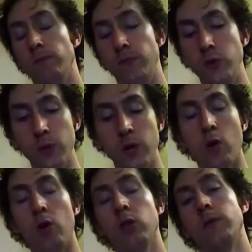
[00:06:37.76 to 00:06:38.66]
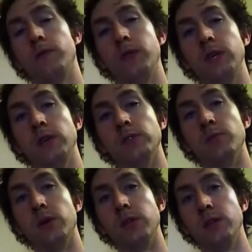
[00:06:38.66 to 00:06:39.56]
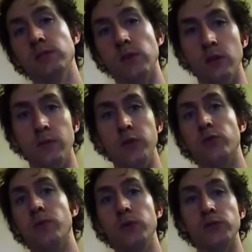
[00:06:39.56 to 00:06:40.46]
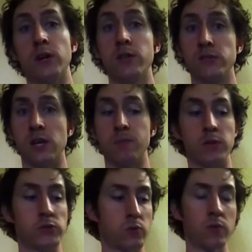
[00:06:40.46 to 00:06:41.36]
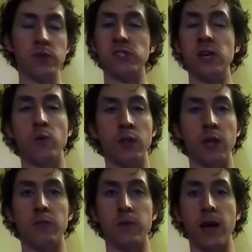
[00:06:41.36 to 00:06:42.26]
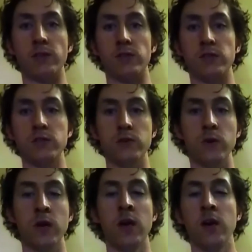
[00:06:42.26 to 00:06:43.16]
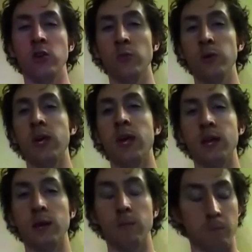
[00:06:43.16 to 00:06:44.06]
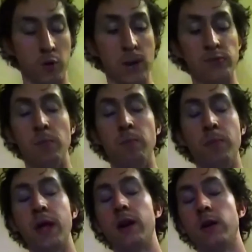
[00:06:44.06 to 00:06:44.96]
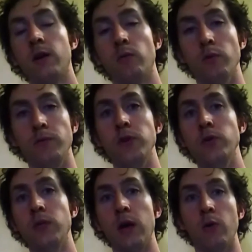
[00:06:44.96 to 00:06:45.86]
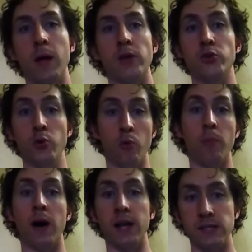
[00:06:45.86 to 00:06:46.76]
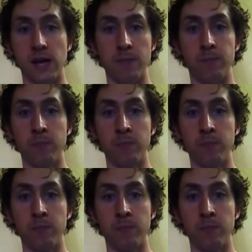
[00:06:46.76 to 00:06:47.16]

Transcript: viewing all of these opinions, all of these reviews on other supplements, or the same one like Factor 2, you'll be getting perhaps a better review that'll match your body type.